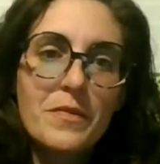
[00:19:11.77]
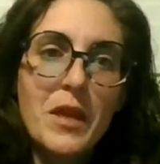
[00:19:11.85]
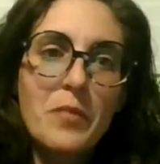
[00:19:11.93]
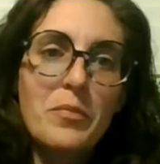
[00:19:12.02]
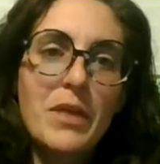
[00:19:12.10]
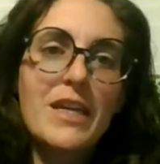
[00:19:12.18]

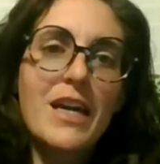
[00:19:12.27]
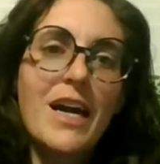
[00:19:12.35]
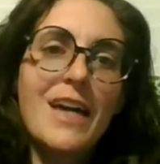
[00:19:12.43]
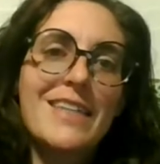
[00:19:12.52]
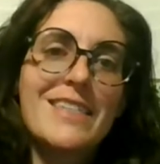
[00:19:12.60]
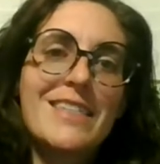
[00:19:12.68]

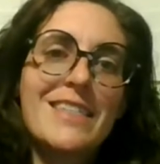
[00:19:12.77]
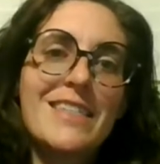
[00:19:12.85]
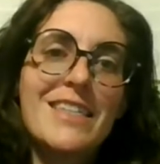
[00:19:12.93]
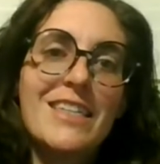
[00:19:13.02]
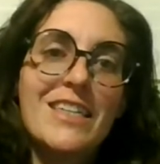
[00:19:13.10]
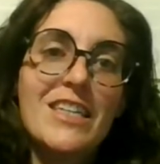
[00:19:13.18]
because
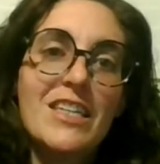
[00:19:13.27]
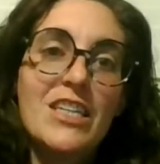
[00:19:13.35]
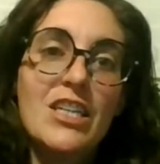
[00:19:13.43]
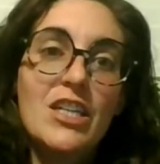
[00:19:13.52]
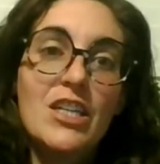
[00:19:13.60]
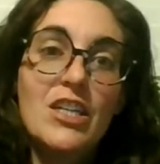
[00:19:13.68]

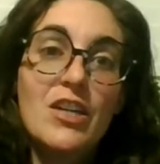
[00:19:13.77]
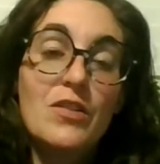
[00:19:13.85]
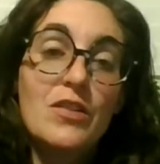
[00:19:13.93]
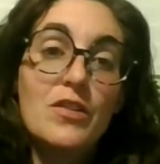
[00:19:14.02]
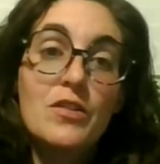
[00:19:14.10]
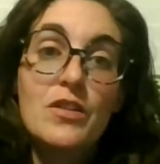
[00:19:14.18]

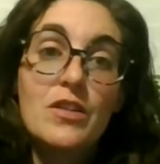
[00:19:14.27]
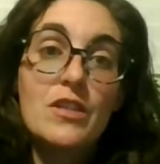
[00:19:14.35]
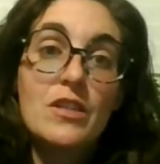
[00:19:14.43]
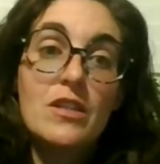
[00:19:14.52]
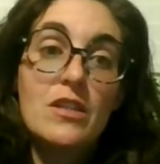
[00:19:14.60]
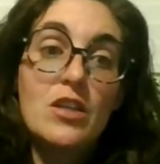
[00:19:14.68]

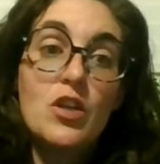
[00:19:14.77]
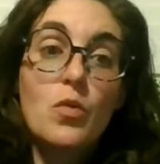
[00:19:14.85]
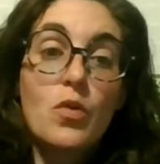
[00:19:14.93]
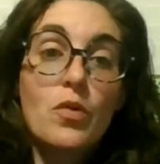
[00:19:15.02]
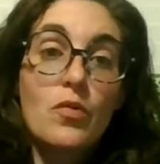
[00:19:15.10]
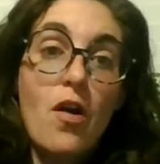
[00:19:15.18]
you
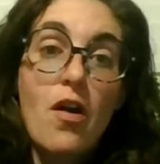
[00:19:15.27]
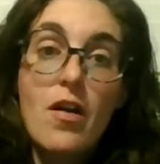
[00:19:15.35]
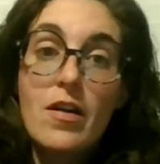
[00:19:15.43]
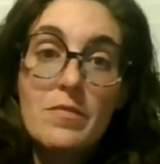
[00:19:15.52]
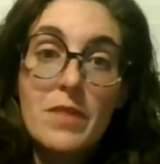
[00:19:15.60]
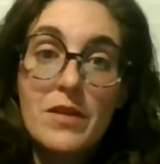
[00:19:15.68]
were wrong
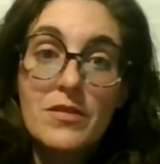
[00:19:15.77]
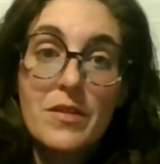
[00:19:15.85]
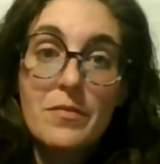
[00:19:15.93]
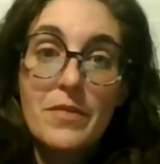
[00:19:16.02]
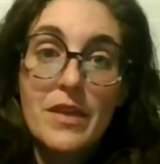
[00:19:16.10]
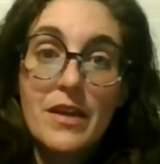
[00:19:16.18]
about
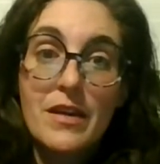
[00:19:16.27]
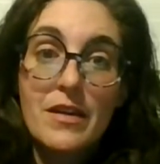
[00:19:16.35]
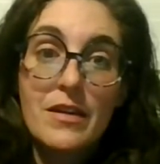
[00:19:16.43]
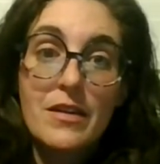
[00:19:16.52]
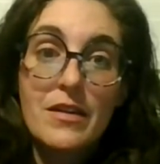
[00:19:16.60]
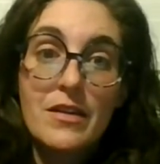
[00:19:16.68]
something.
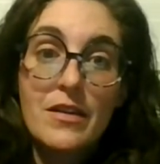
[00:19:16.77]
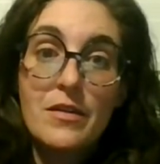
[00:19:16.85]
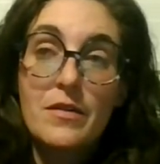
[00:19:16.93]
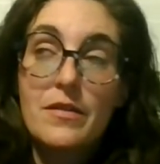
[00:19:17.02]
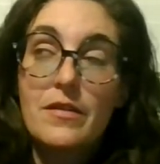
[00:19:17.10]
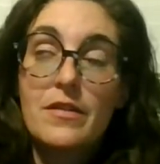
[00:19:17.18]

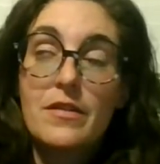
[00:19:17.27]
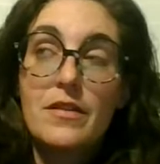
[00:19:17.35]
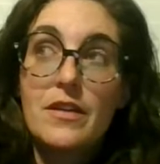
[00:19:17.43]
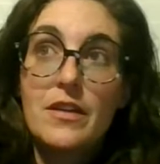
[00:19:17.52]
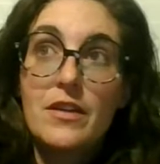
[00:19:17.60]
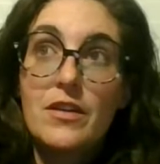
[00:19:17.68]
You
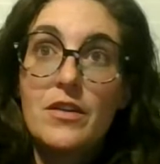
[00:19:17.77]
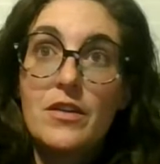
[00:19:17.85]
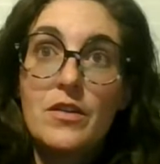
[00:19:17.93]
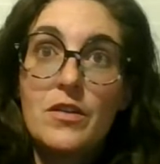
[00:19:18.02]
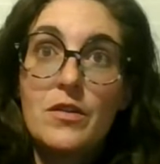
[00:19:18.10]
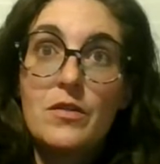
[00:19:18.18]

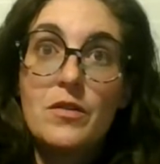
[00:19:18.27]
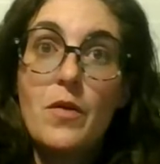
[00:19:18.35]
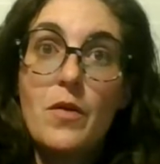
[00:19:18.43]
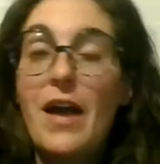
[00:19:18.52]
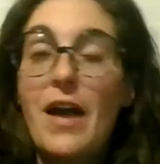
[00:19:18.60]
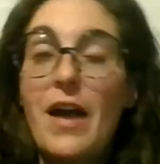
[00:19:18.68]

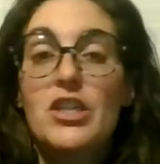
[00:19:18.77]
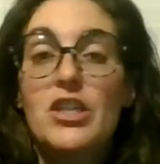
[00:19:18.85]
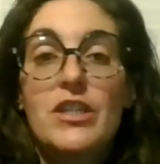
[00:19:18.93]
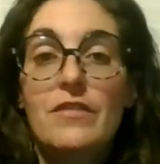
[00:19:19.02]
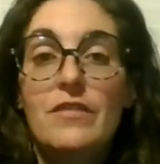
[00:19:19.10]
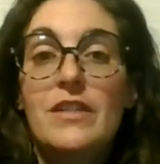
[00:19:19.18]
have to
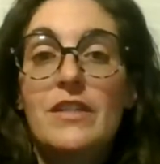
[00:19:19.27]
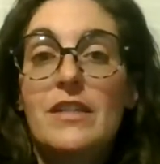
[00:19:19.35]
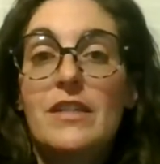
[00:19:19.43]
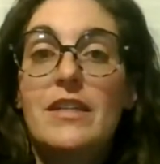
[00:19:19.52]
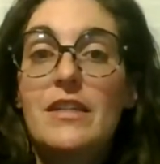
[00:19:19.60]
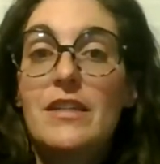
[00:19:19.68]
shift
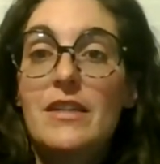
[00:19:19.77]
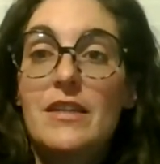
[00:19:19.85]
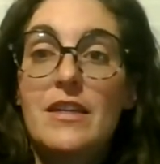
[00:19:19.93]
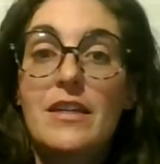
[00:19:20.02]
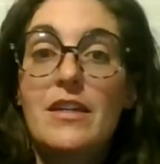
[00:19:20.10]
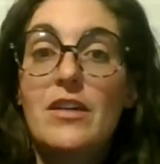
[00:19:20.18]

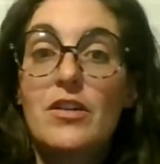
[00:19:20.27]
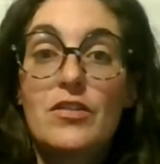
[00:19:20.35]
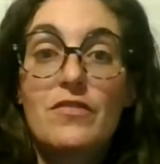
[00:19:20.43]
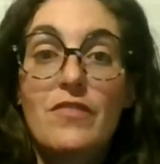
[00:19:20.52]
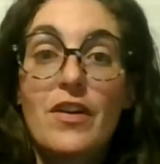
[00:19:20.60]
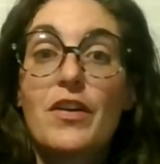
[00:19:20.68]
gears
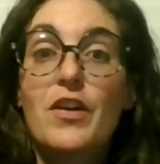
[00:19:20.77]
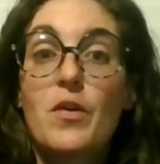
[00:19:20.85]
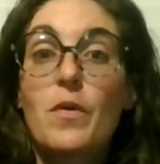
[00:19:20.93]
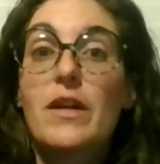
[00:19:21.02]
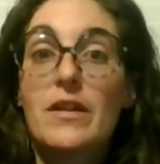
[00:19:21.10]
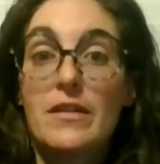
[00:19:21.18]
very
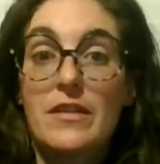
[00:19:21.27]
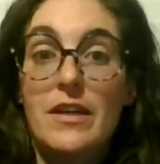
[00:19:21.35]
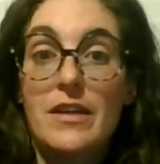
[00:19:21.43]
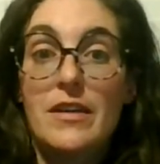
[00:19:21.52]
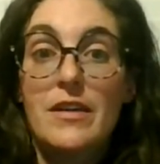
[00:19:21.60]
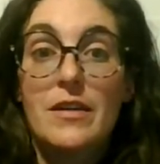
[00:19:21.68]
quickly
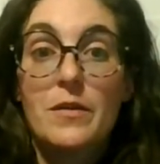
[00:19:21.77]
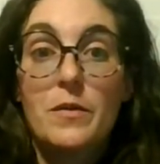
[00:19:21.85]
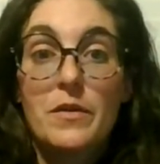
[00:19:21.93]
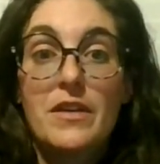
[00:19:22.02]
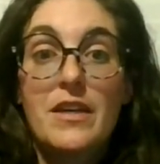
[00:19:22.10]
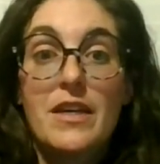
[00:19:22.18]
with
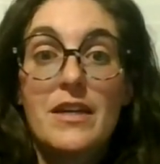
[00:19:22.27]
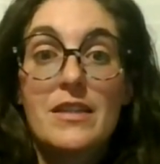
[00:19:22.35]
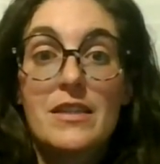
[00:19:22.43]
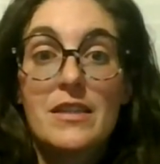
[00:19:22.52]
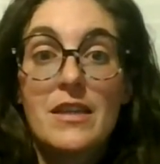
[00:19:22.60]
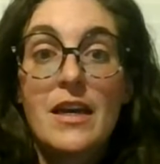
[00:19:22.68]

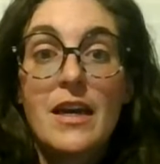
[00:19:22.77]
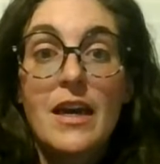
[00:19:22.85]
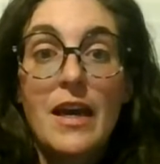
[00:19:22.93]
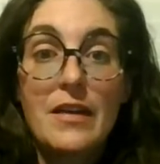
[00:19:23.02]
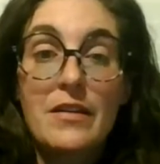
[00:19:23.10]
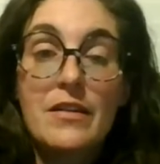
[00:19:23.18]
kids.
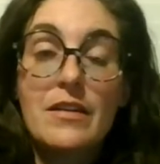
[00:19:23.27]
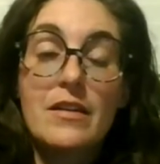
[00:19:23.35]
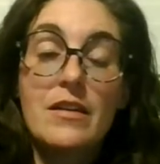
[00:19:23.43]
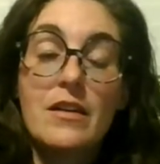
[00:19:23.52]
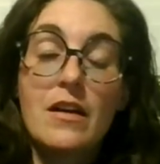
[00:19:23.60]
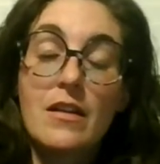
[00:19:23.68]
And
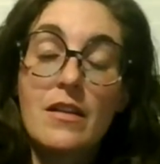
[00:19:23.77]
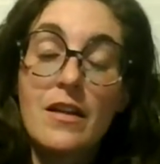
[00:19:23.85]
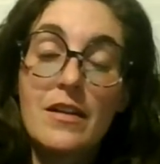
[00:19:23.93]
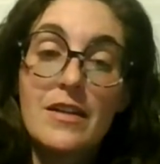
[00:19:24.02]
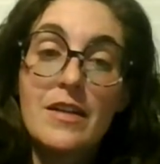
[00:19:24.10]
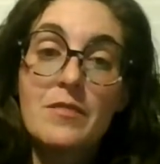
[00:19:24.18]
a lot
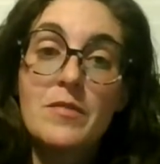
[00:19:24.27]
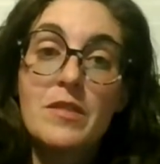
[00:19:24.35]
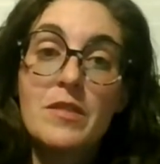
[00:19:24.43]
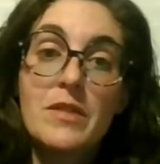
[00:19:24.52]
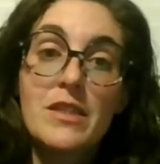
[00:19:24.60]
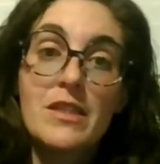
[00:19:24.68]
of times it
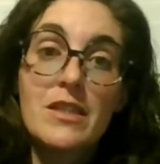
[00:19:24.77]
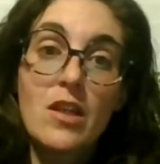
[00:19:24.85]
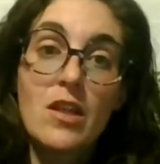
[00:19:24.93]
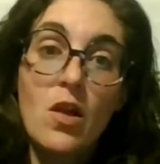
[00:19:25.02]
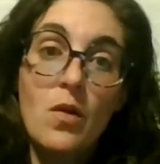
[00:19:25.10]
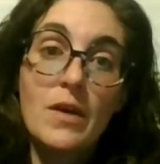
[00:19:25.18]
means
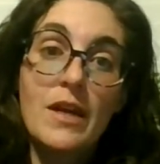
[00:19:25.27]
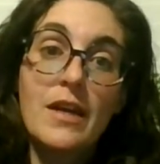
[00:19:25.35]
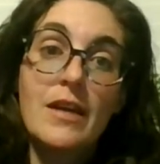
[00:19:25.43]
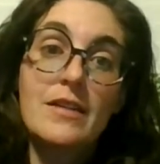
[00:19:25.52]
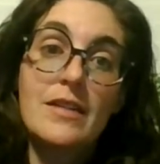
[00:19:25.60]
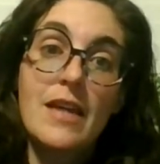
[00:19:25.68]
slowing
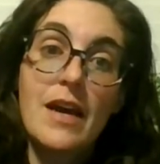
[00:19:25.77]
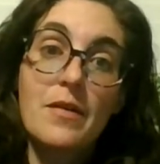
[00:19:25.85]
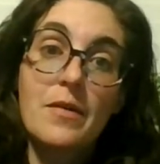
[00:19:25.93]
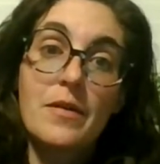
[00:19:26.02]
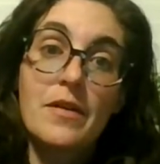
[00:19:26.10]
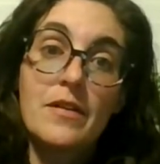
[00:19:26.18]
down,